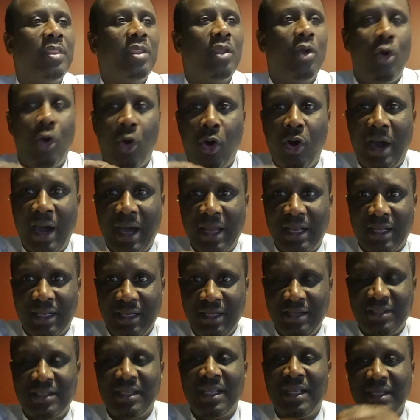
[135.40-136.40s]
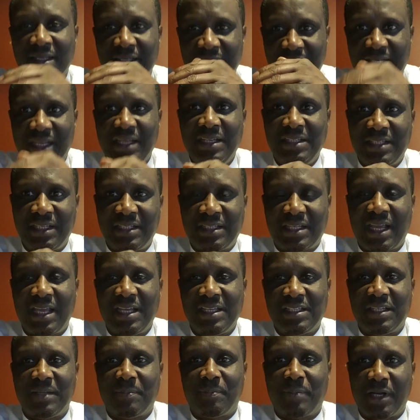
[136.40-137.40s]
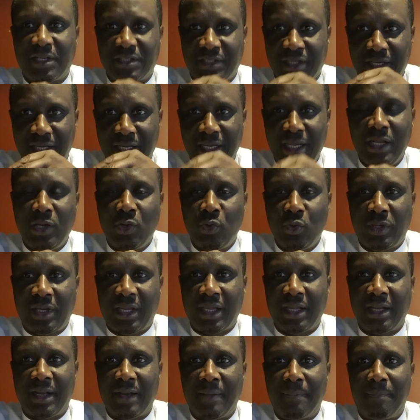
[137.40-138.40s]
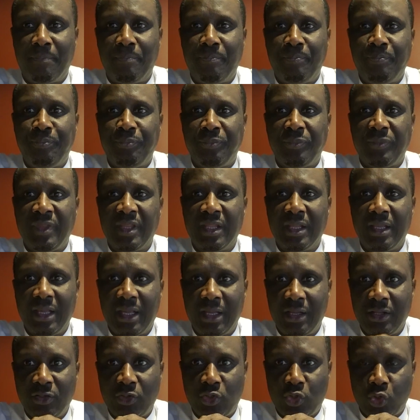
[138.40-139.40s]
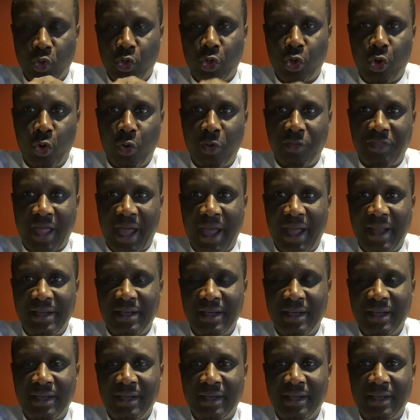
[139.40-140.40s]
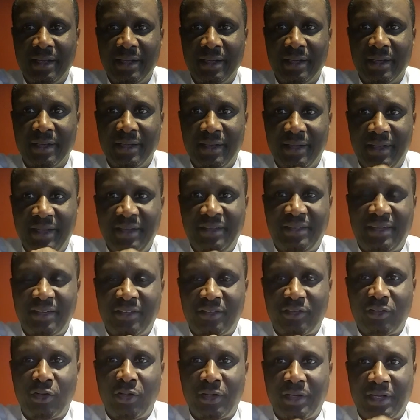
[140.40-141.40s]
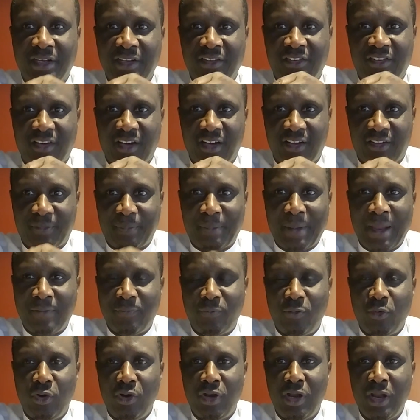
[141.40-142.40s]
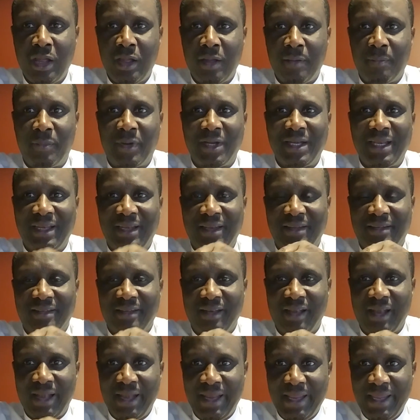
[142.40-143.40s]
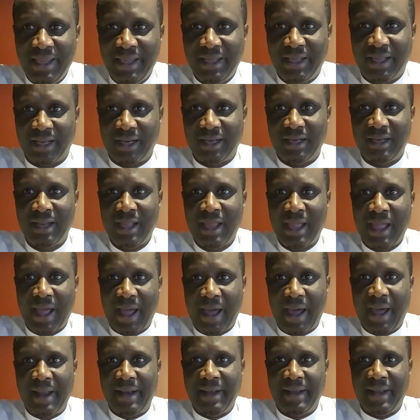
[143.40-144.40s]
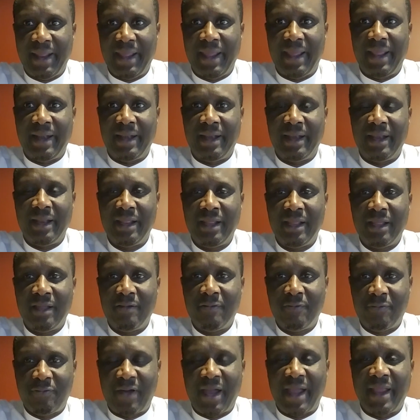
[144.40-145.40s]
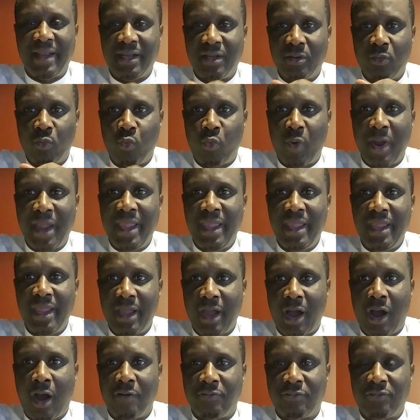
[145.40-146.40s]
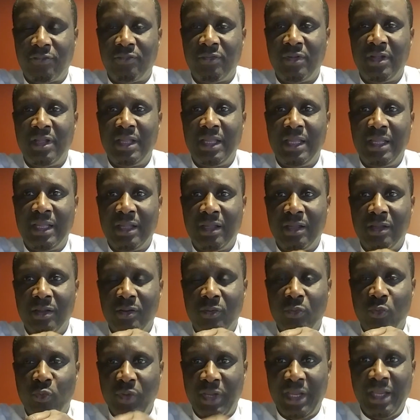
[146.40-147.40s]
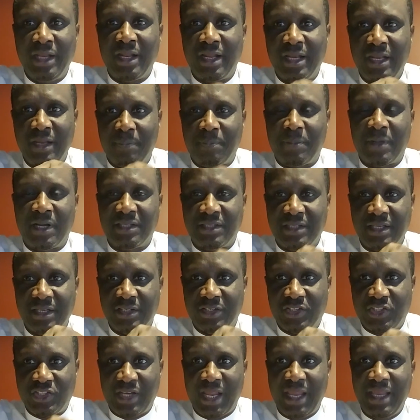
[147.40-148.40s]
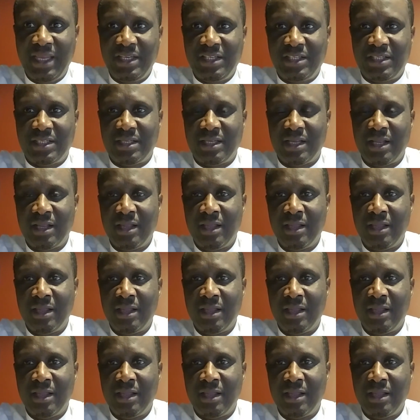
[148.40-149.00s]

Or at least sensitize the person, educate them to know that this is not disrespectful, but it is legal, and then find a way of either the person stays